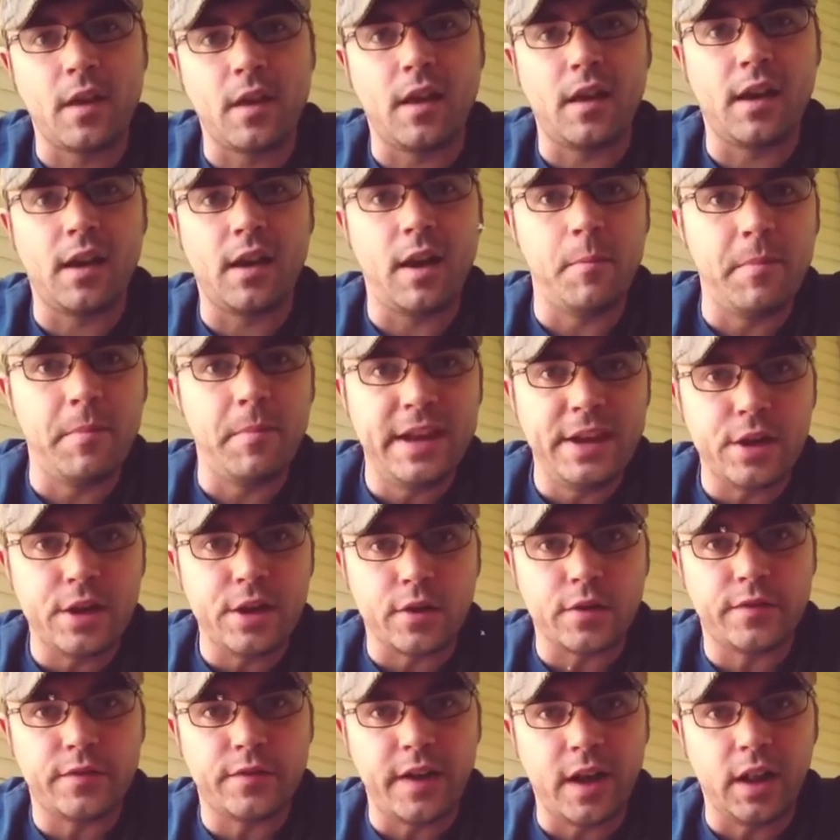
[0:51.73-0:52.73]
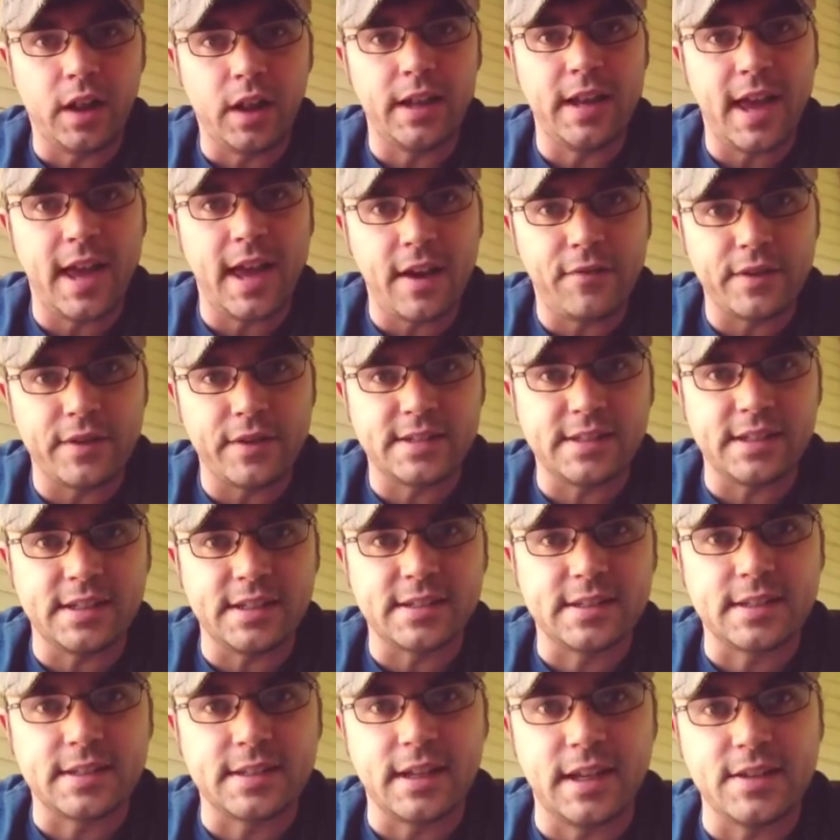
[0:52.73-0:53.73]
a meteor fell in
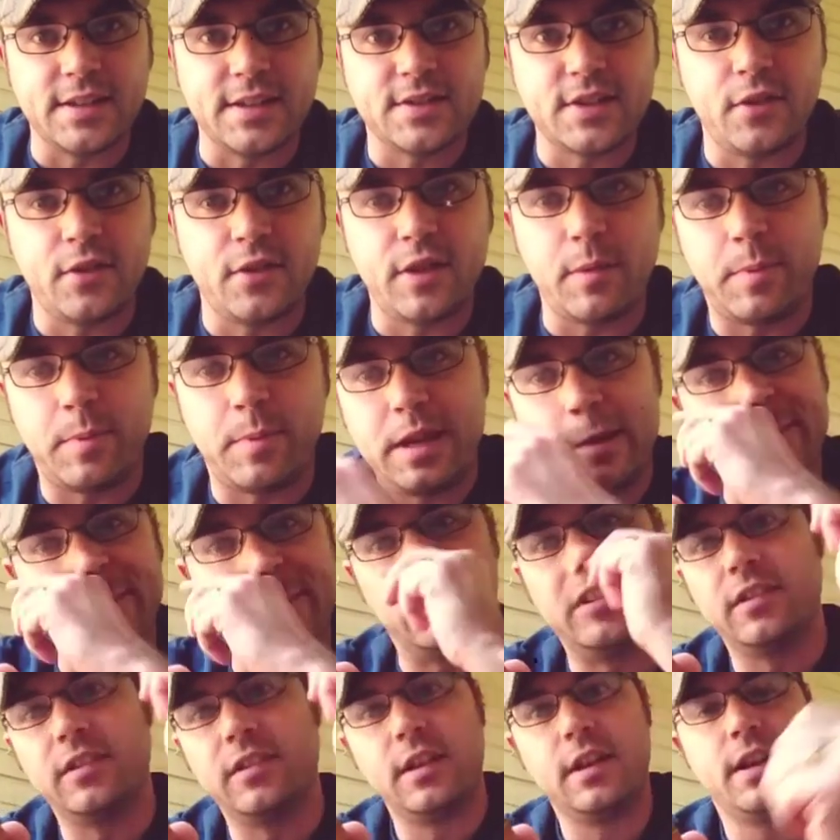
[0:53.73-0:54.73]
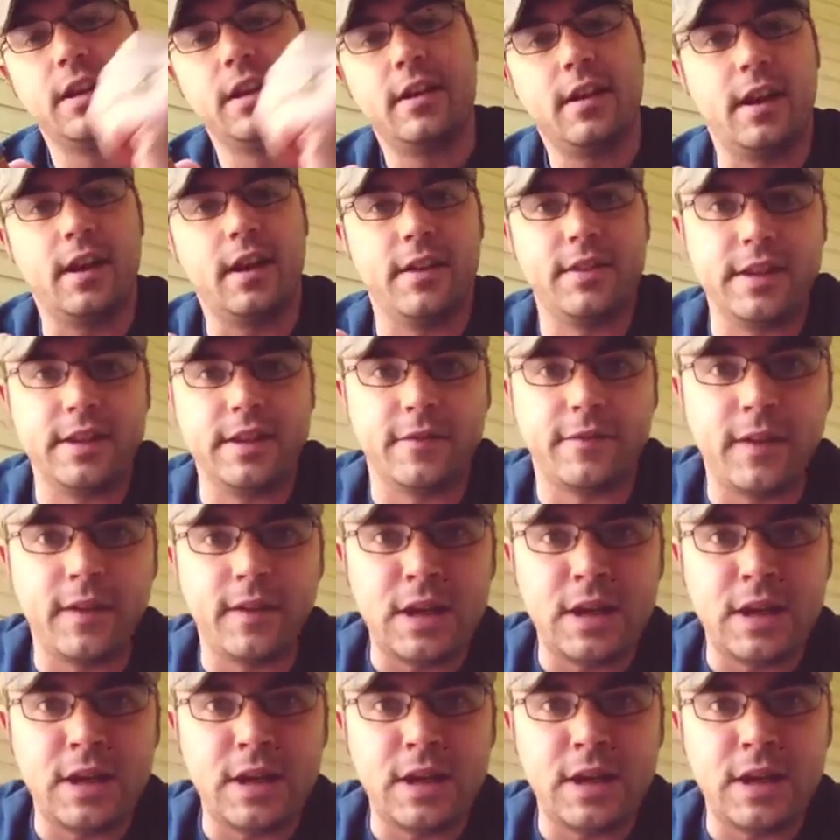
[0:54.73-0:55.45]
Ephesus, and so the people, the